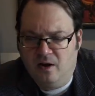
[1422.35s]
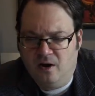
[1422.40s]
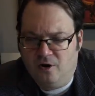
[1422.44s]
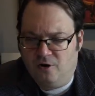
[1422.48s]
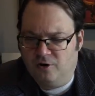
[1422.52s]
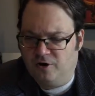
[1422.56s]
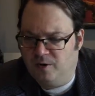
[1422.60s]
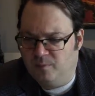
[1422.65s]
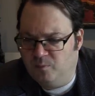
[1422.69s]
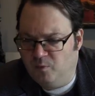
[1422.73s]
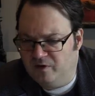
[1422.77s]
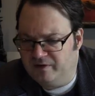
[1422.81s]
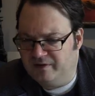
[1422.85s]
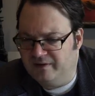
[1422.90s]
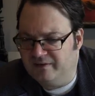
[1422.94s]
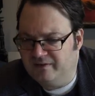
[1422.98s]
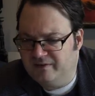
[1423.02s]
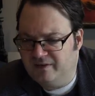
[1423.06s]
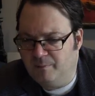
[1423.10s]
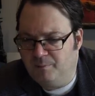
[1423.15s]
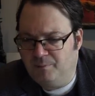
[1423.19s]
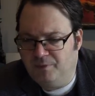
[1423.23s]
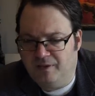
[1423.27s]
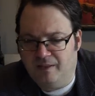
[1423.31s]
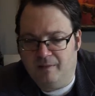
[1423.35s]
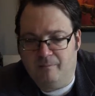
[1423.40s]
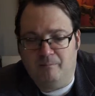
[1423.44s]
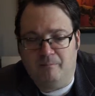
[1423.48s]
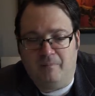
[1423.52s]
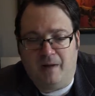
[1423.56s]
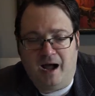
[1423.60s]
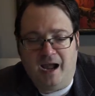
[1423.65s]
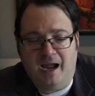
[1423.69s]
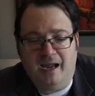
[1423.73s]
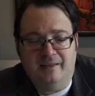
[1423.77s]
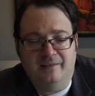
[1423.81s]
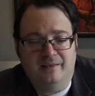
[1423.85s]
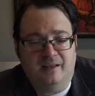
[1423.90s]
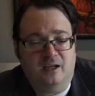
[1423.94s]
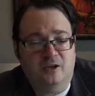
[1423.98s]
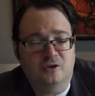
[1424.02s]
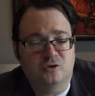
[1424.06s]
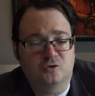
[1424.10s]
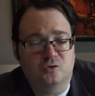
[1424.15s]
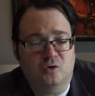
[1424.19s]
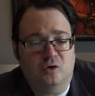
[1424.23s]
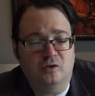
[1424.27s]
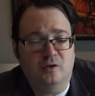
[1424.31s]
Odium wasn't simply the mind that
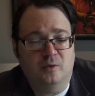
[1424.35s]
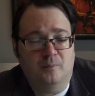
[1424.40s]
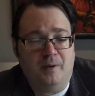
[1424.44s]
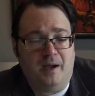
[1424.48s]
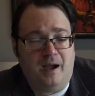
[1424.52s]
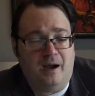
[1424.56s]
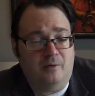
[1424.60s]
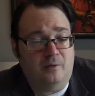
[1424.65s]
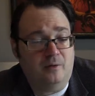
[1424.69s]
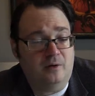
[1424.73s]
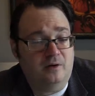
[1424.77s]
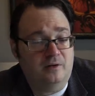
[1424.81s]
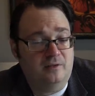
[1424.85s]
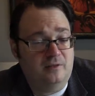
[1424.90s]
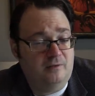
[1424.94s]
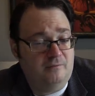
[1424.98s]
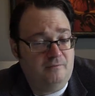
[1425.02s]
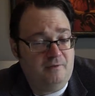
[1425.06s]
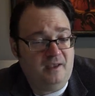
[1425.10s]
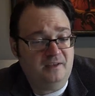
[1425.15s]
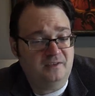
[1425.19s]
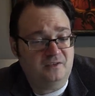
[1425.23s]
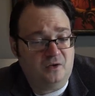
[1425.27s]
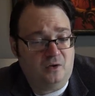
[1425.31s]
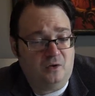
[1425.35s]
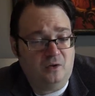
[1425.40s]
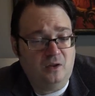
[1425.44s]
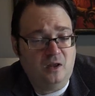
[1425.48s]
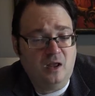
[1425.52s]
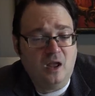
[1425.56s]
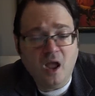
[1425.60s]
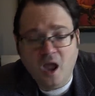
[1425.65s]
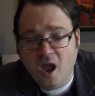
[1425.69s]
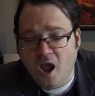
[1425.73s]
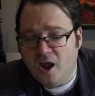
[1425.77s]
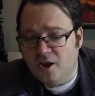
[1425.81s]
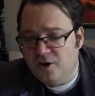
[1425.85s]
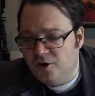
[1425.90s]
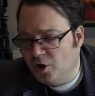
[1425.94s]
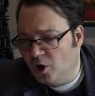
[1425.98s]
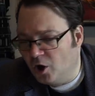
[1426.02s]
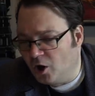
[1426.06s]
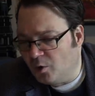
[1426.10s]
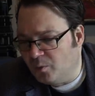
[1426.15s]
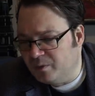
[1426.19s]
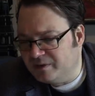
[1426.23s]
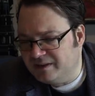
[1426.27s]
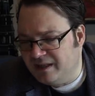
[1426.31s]
controlled the power, the vessel,
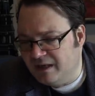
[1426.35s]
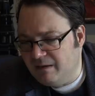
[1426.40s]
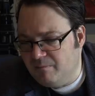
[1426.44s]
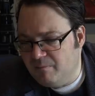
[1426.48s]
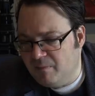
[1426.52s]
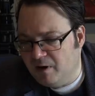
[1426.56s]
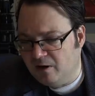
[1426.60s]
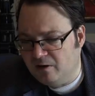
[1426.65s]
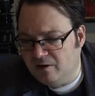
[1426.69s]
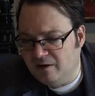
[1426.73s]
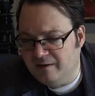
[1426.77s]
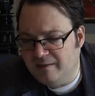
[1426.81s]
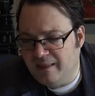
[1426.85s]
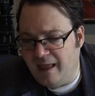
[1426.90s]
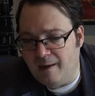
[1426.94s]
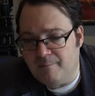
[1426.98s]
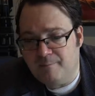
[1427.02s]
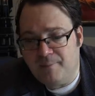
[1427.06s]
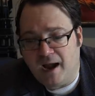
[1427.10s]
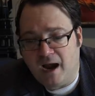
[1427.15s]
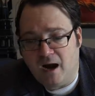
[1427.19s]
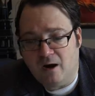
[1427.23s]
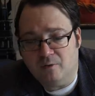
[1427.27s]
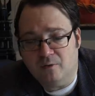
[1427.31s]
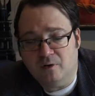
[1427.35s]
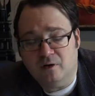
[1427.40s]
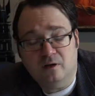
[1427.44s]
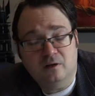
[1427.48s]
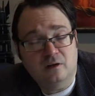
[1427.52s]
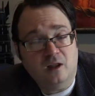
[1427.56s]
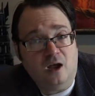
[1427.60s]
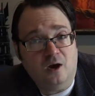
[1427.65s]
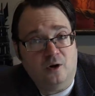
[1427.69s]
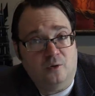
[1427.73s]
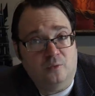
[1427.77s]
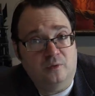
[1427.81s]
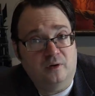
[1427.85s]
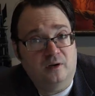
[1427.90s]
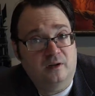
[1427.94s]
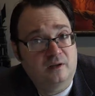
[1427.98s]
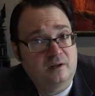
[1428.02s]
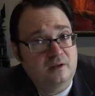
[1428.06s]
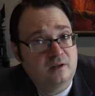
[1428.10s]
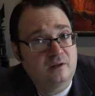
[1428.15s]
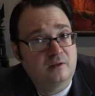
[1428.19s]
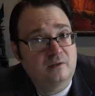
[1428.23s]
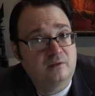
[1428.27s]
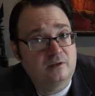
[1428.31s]
nor was he merely that power alone,
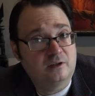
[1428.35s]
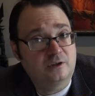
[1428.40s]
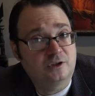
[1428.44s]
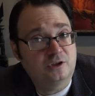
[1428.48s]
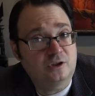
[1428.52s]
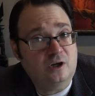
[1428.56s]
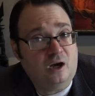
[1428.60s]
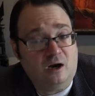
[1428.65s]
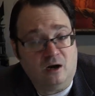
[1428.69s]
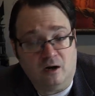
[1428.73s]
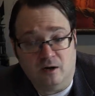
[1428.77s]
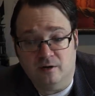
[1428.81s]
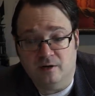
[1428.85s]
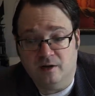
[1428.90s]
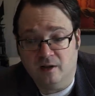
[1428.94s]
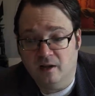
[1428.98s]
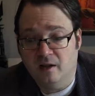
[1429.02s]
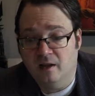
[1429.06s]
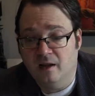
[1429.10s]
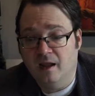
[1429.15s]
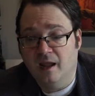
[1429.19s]
the shard.